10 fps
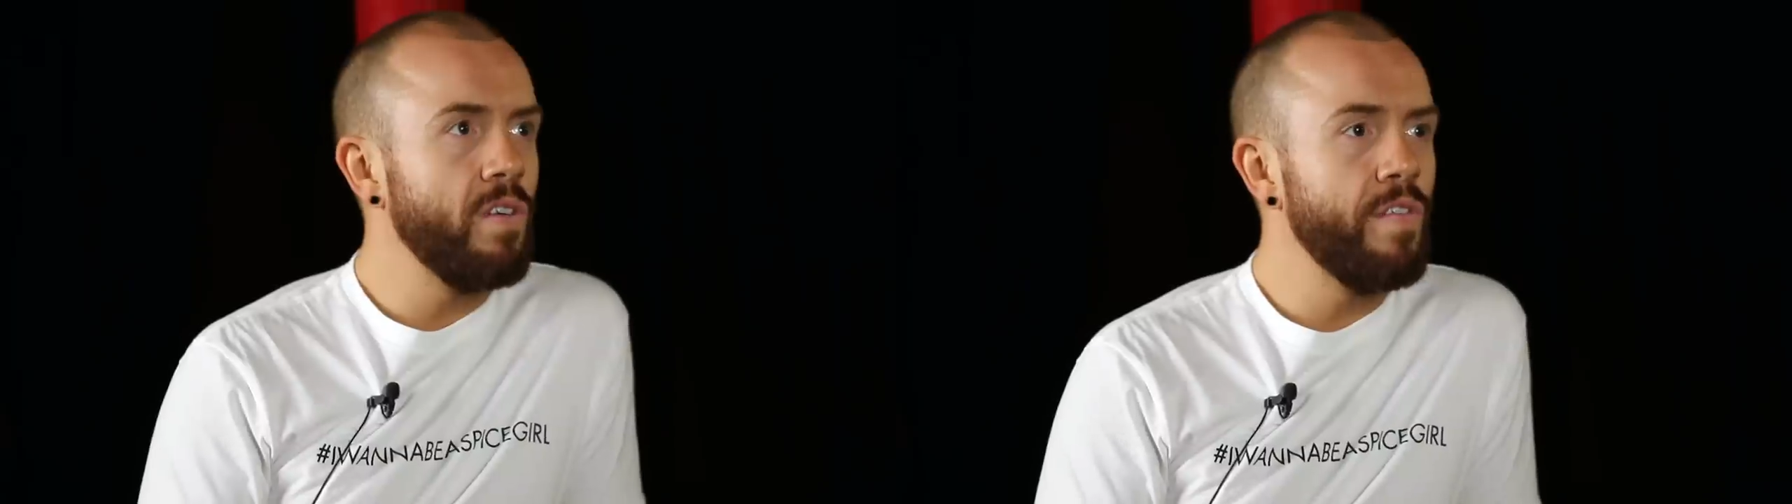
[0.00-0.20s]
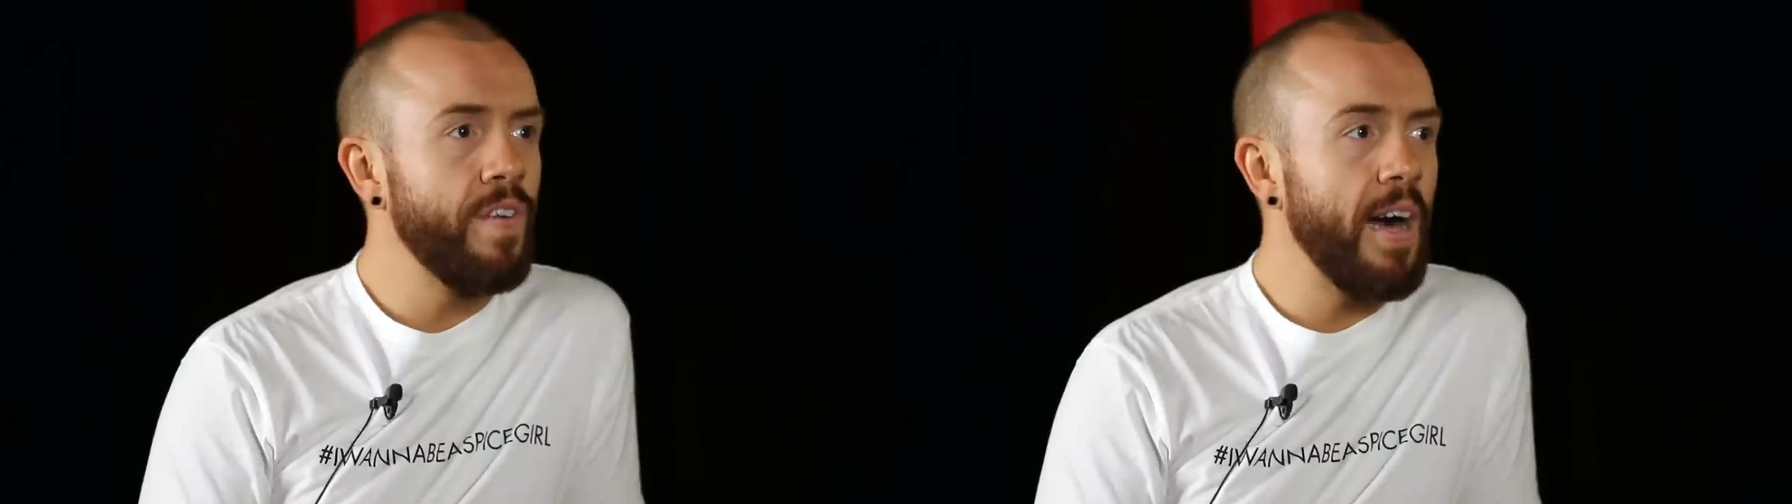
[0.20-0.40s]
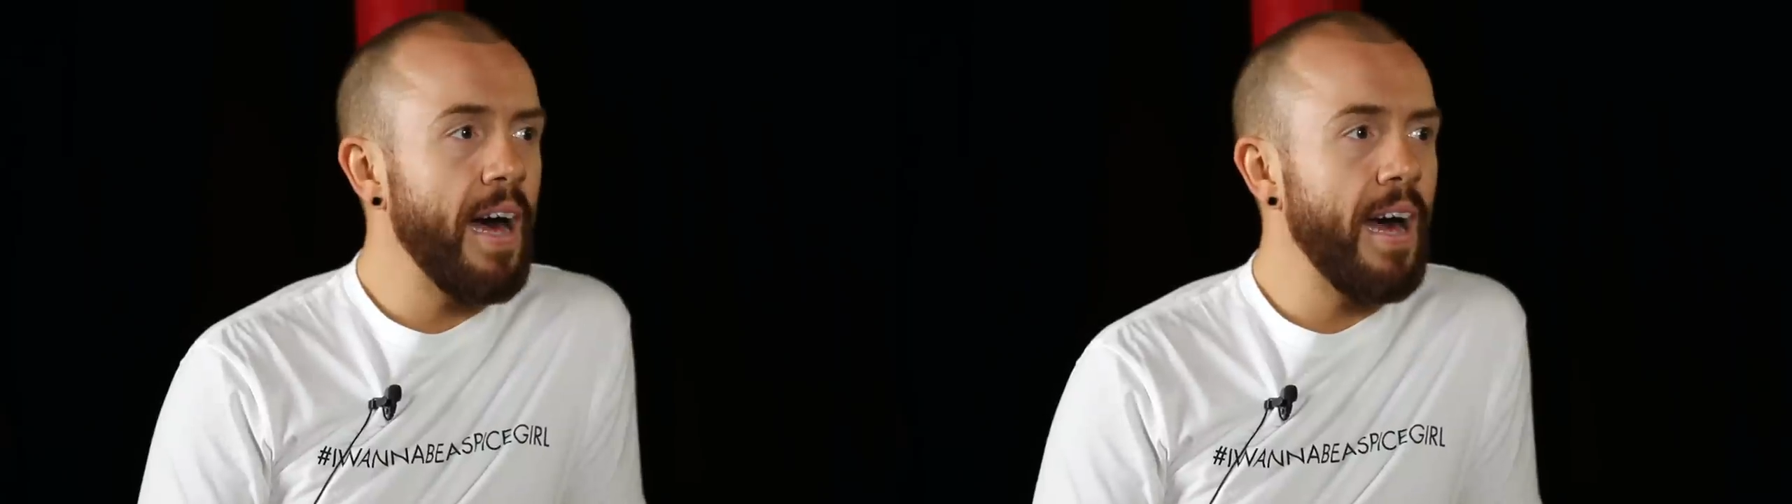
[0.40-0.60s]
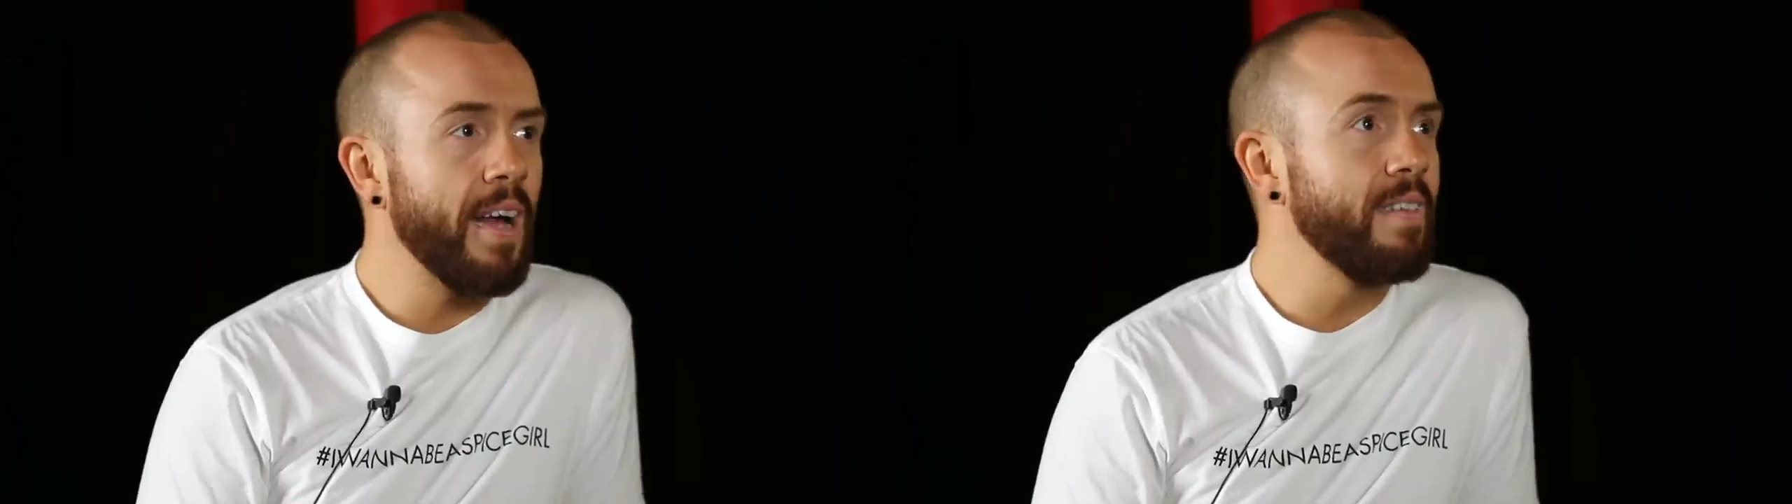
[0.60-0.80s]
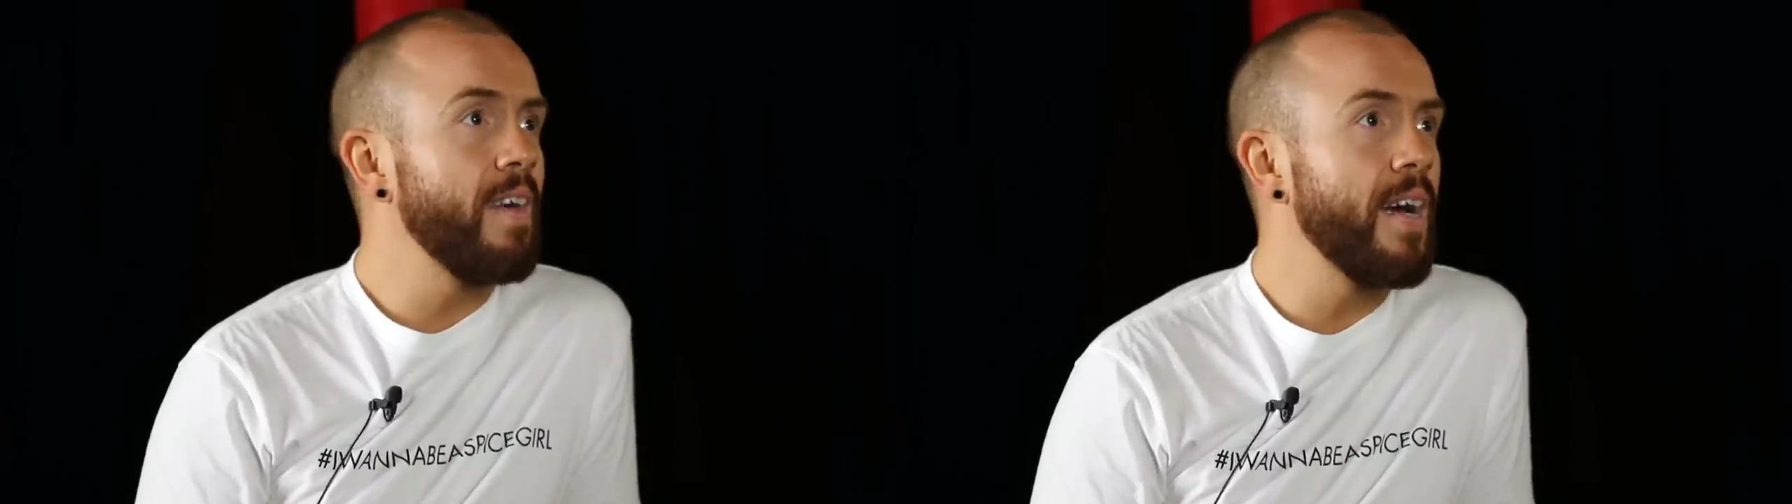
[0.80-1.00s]
of
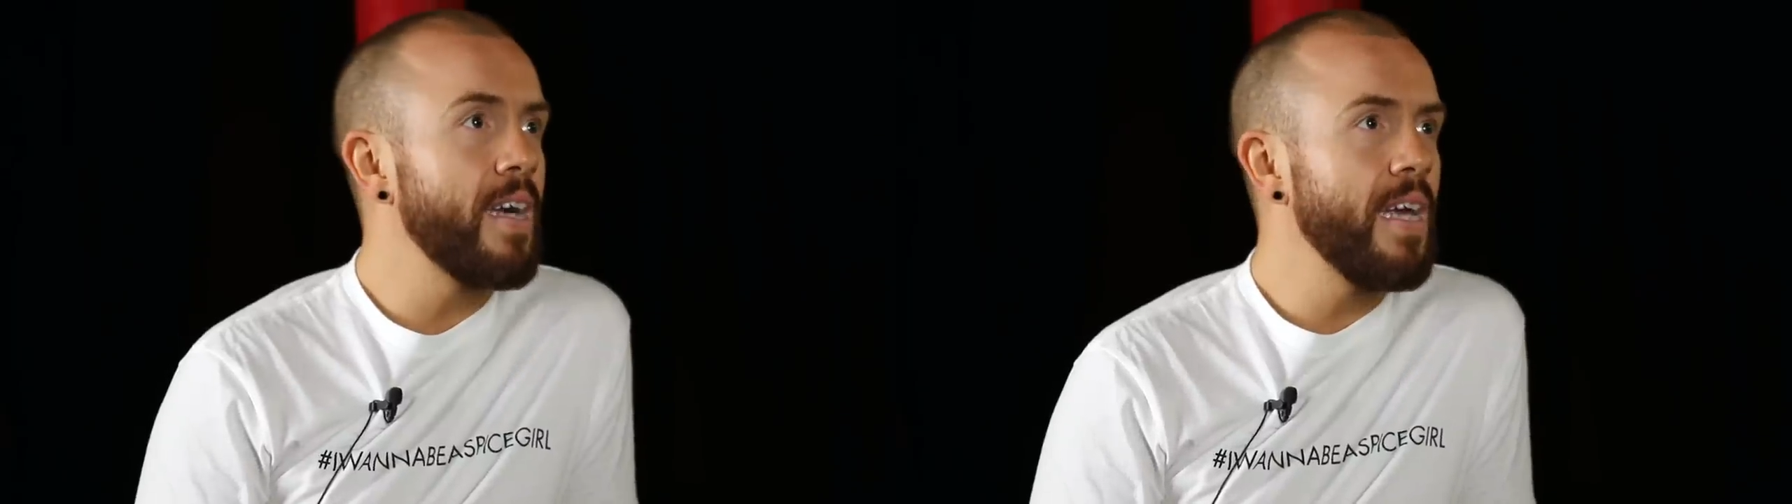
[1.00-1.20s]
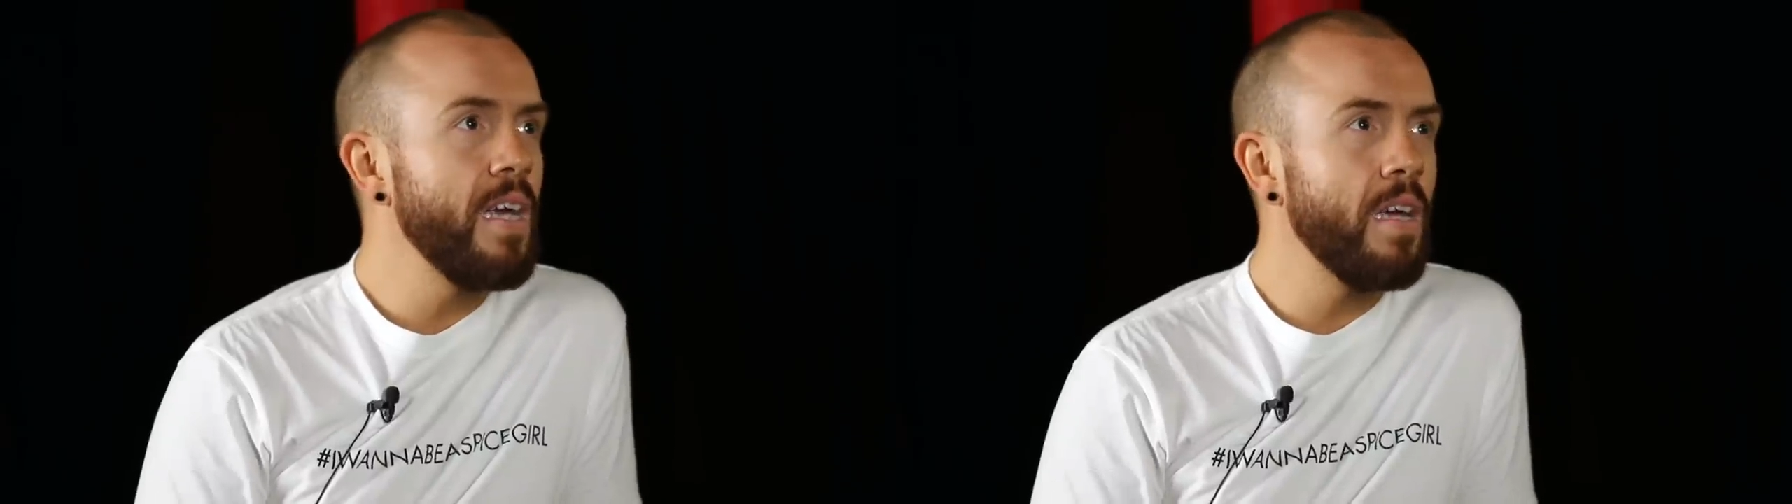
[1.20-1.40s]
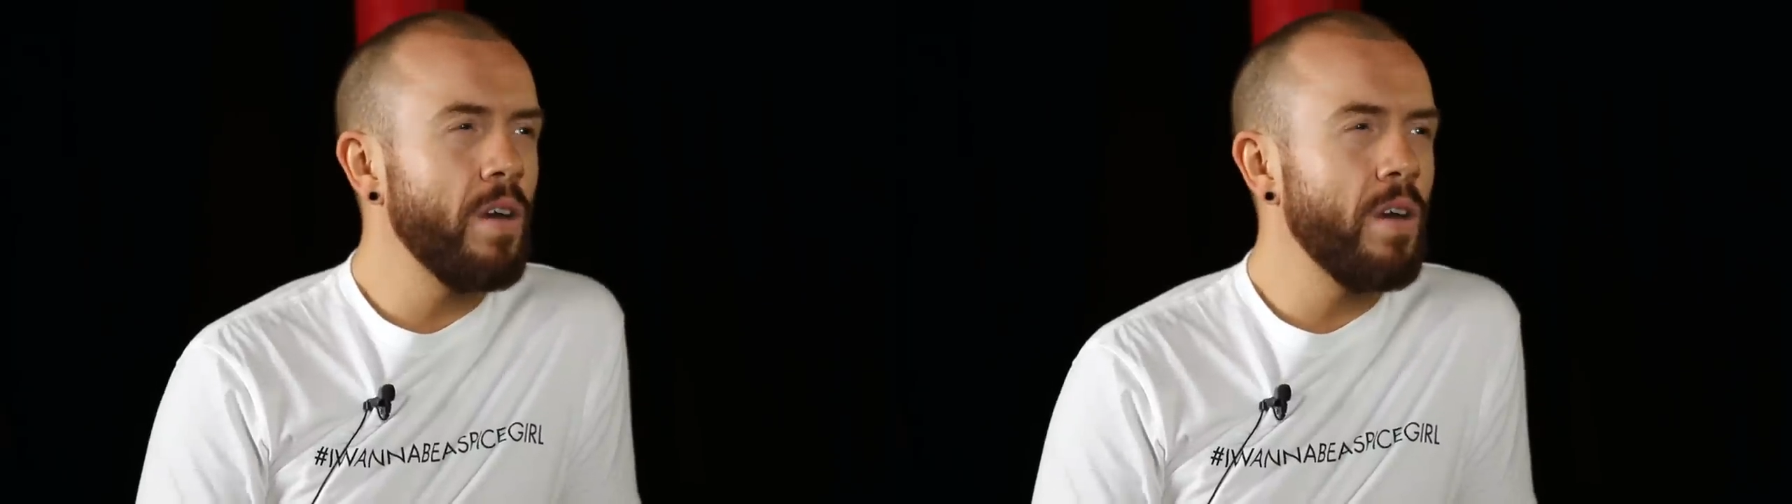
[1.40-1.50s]
anxiety.